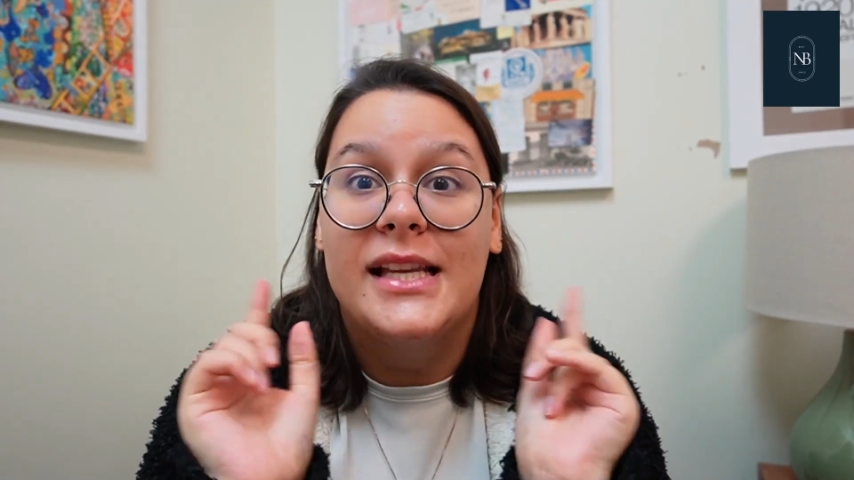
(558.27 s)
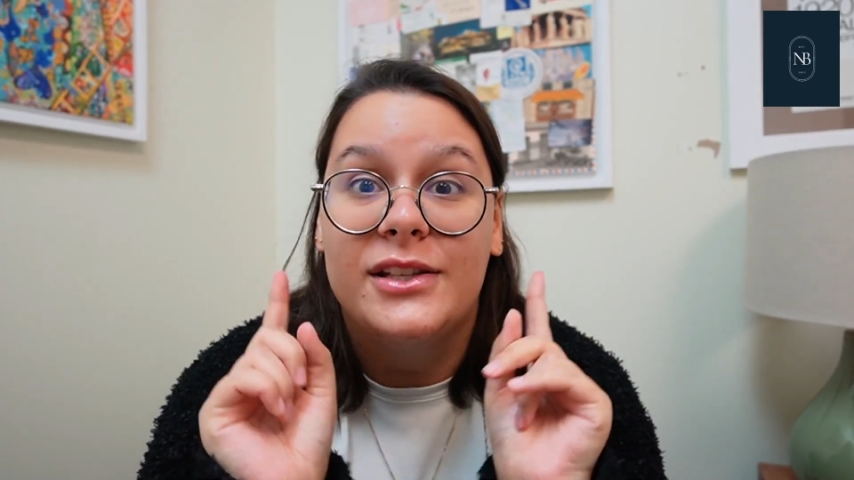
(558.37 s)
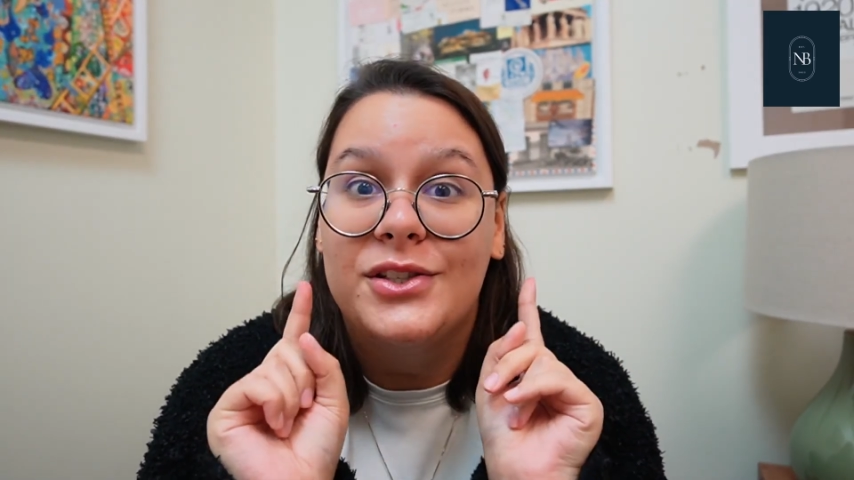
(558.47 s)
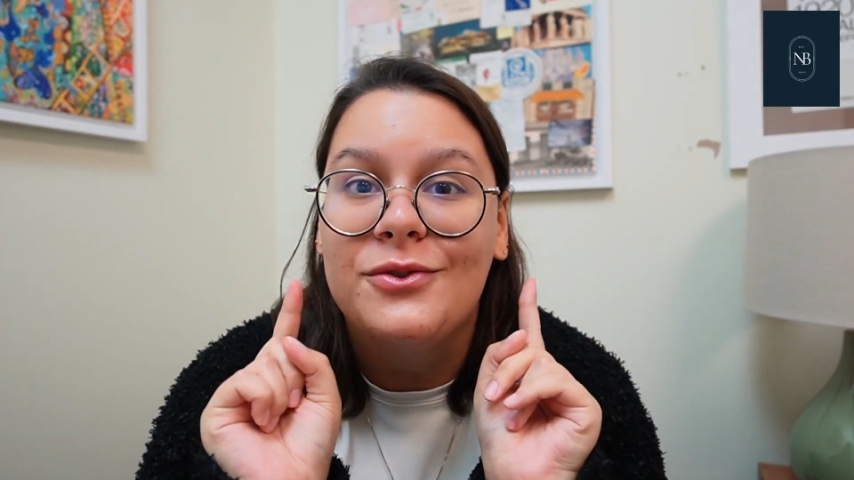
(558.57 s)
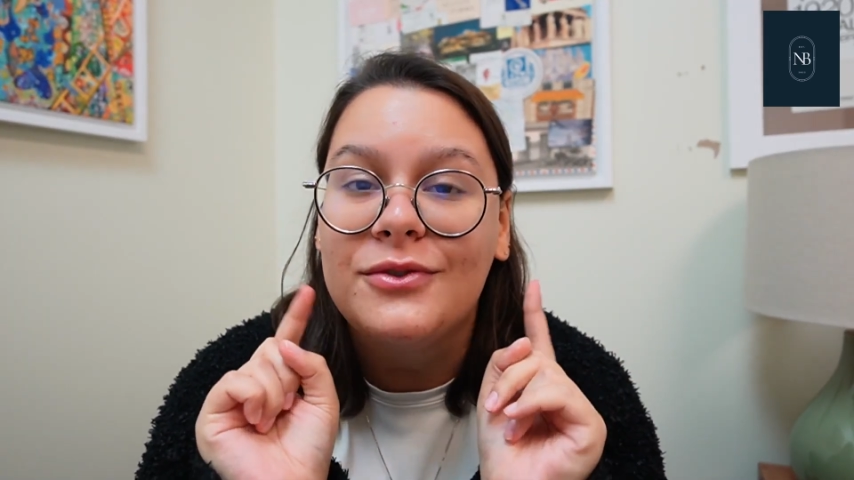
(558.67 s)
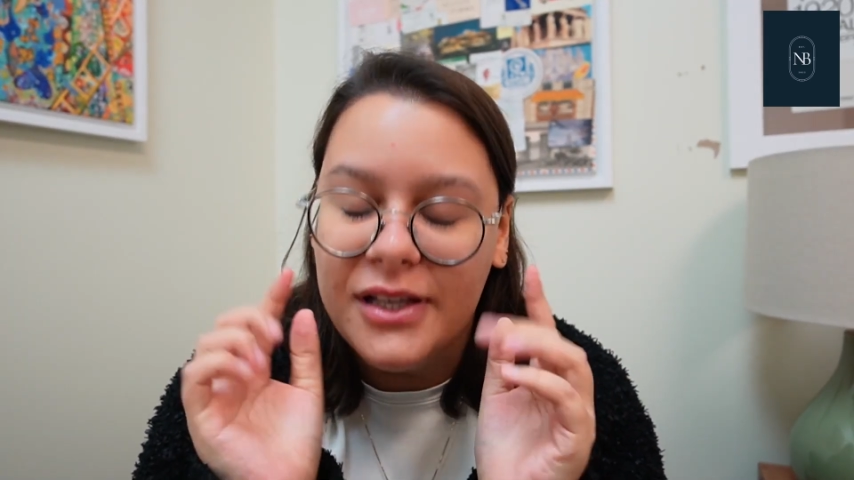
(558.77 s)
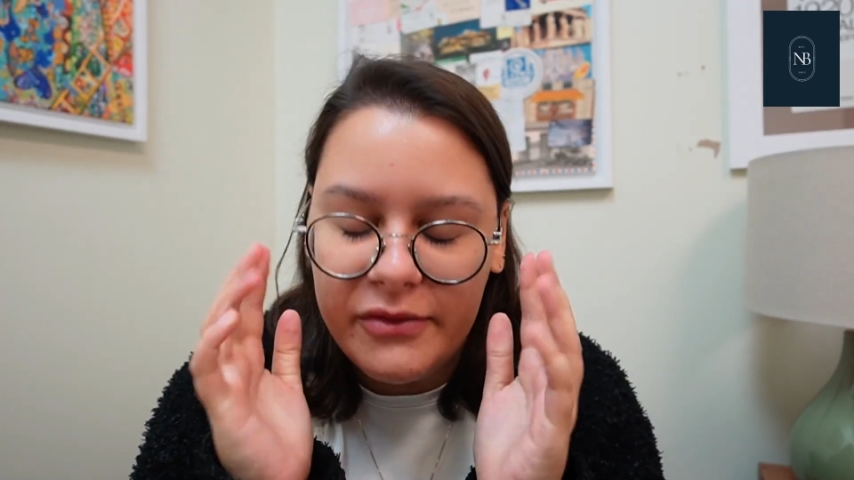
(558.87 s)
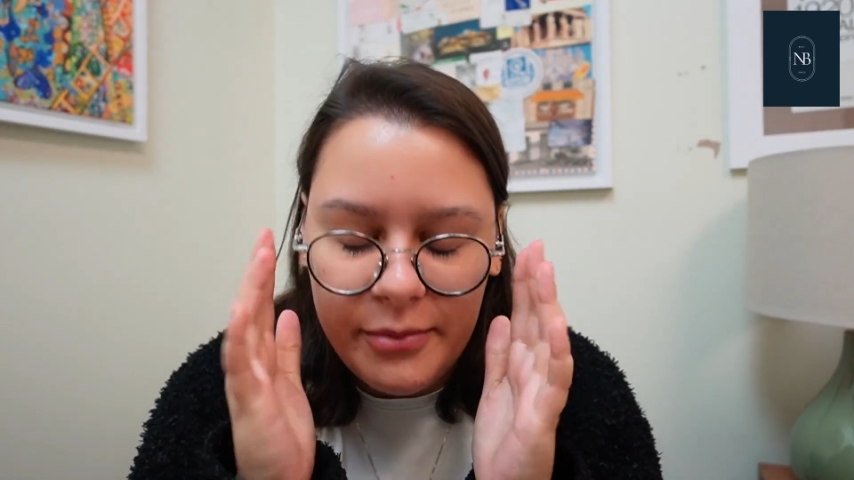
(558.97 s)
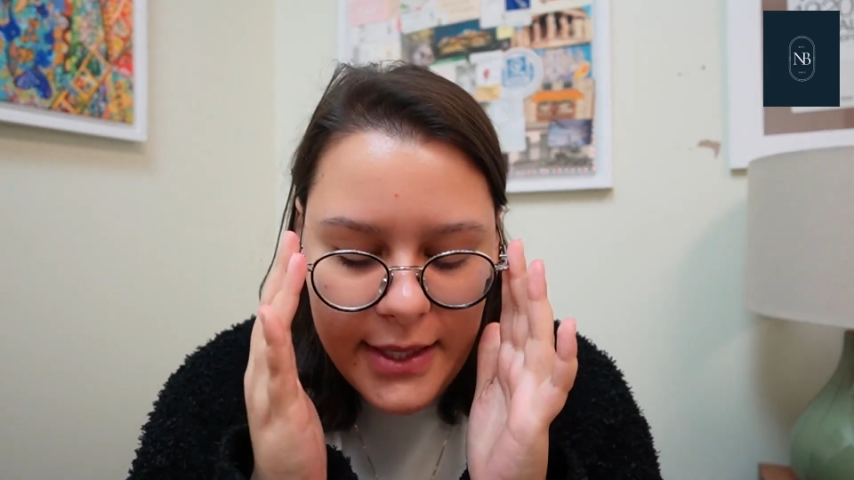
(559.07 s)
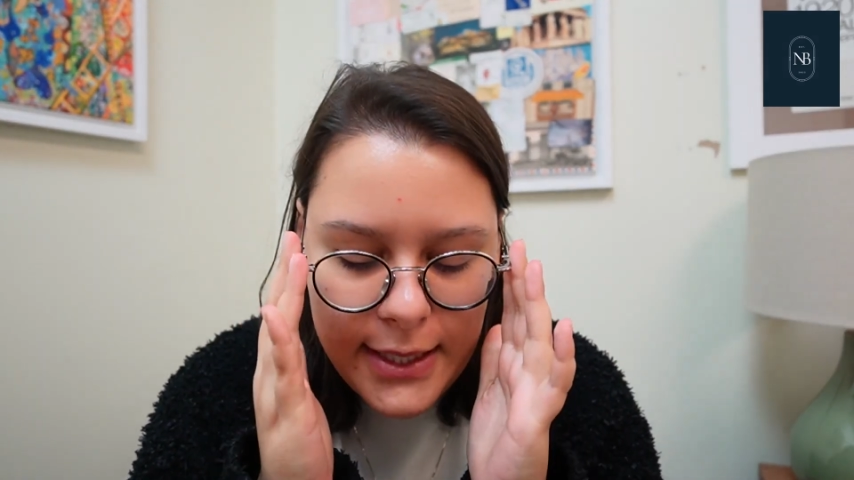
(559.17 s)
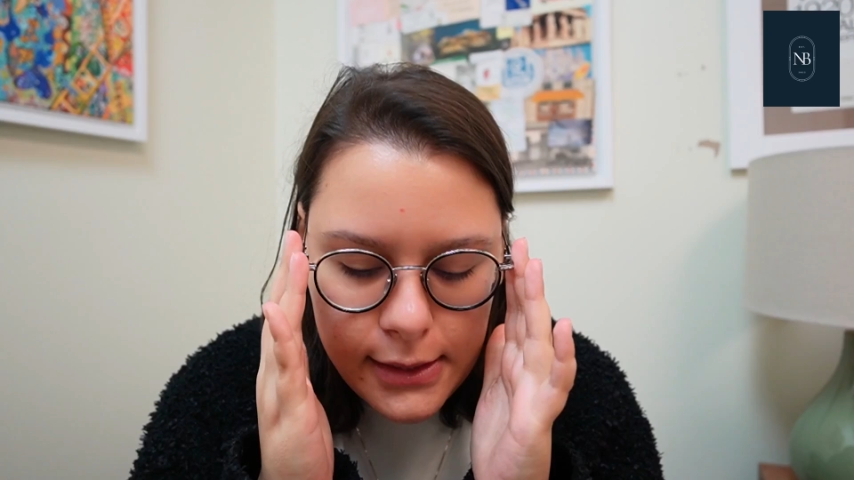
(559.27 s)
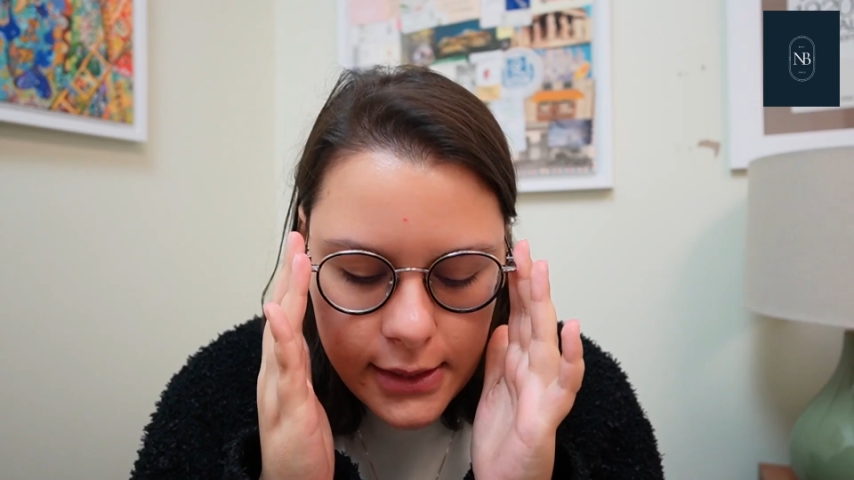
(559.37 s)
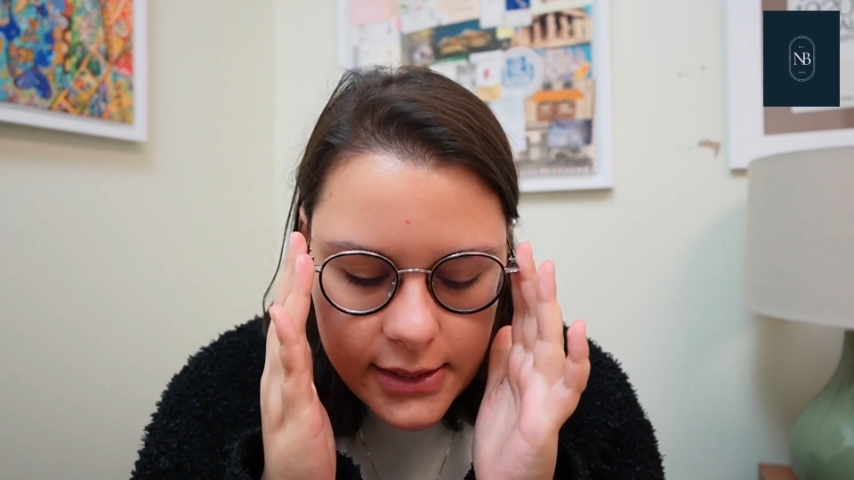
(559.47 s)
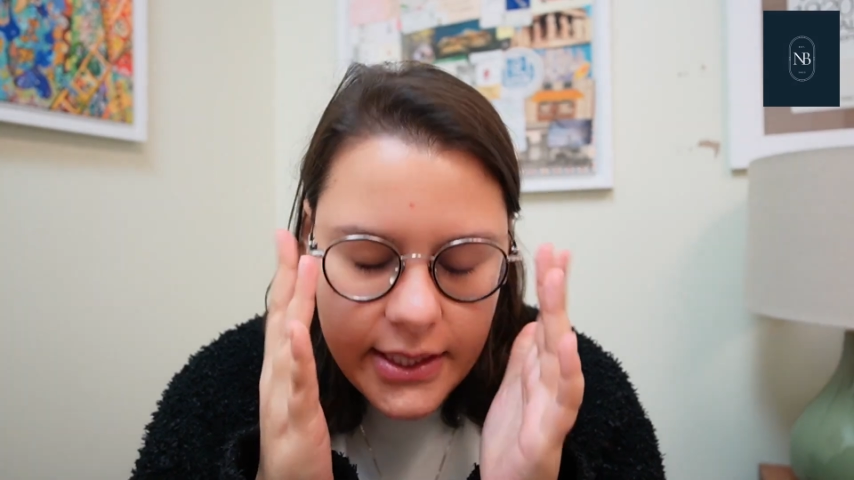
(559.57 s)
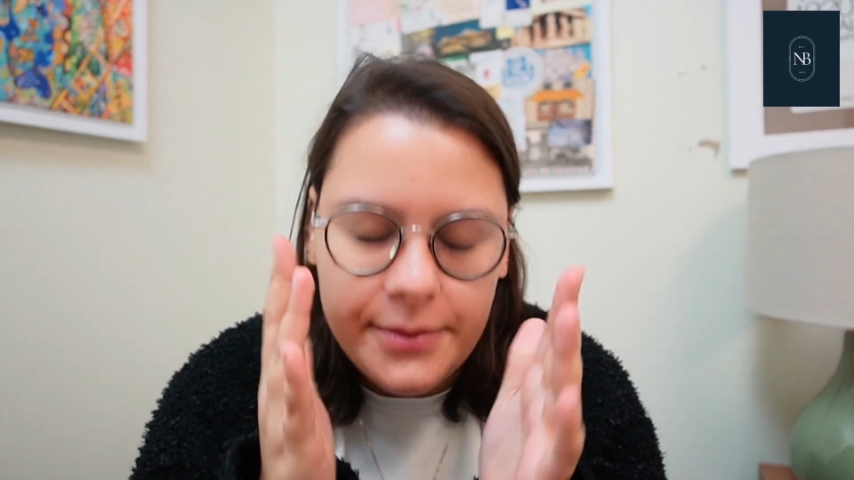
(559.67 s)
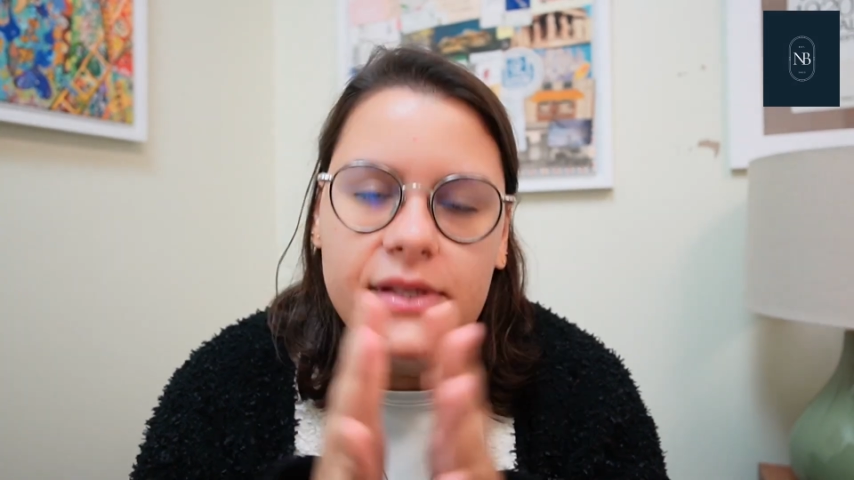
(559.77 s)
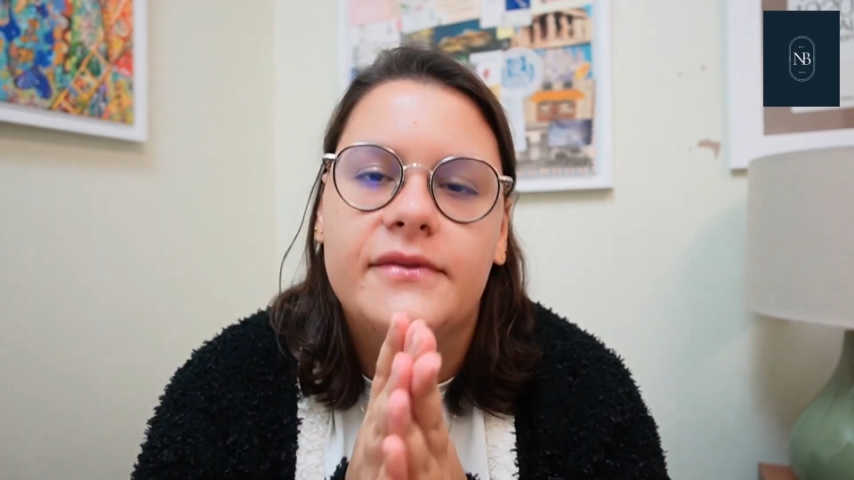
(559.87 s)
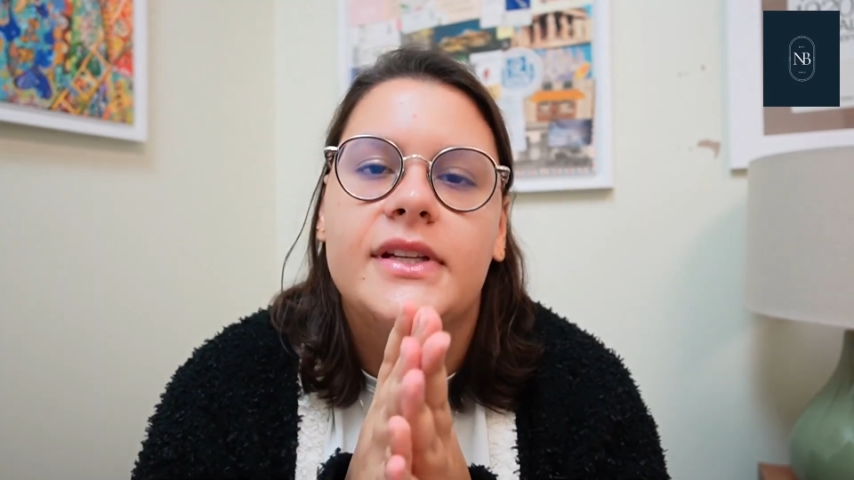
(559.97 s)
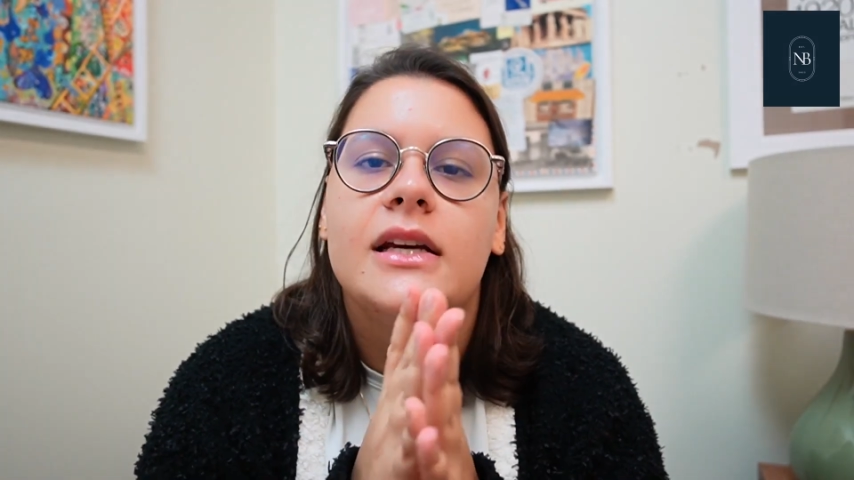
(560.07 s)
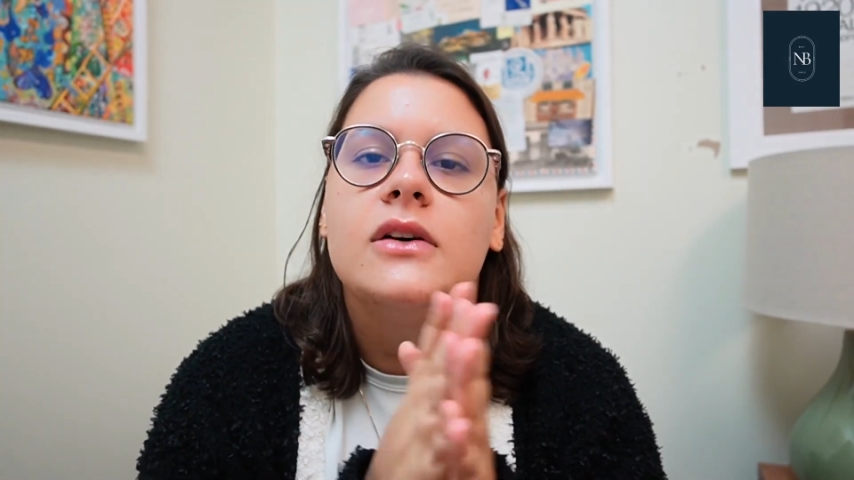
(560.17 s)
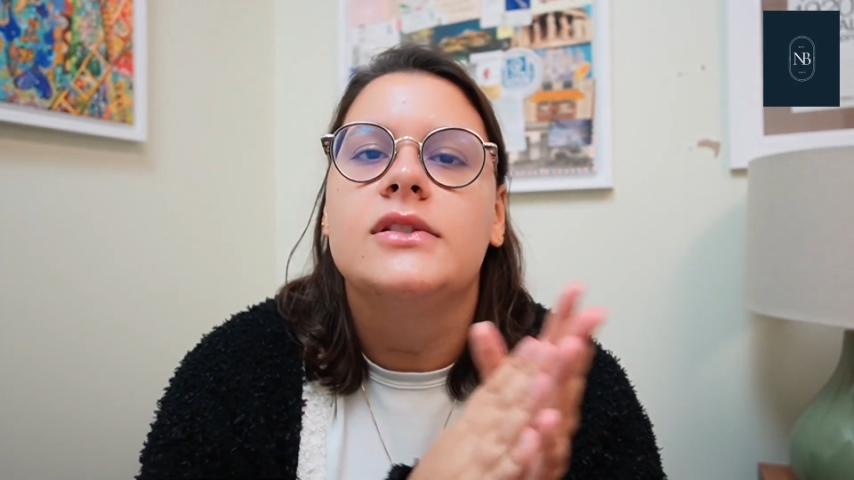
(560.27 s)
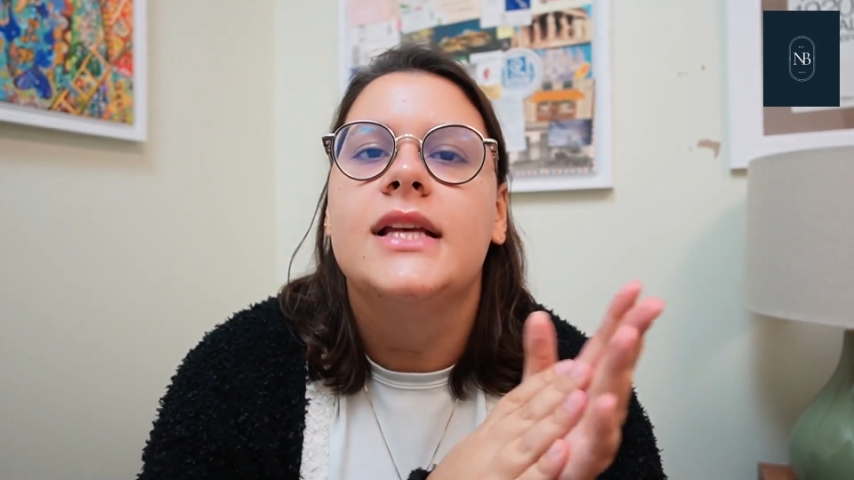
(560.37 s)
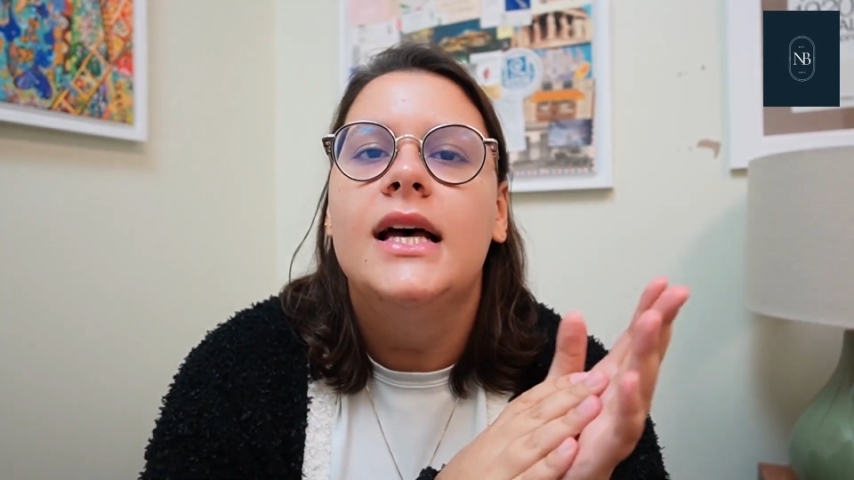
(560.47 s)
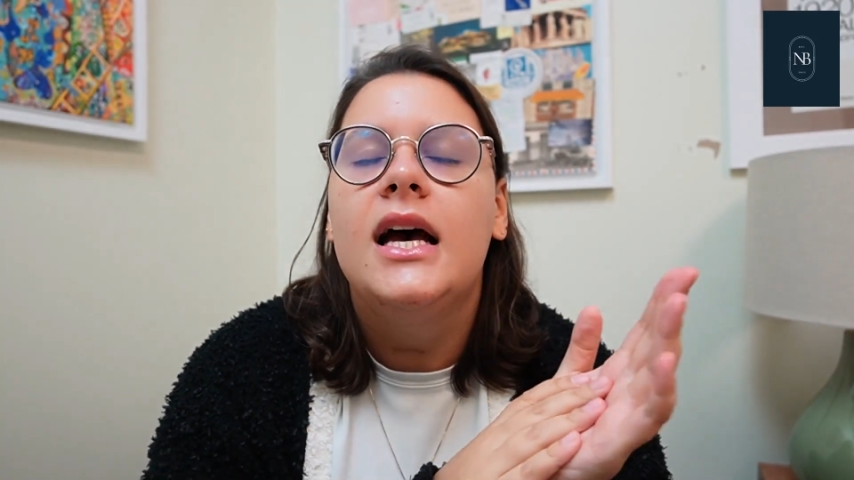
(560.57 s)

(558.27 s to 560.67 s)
I do love making these types of videos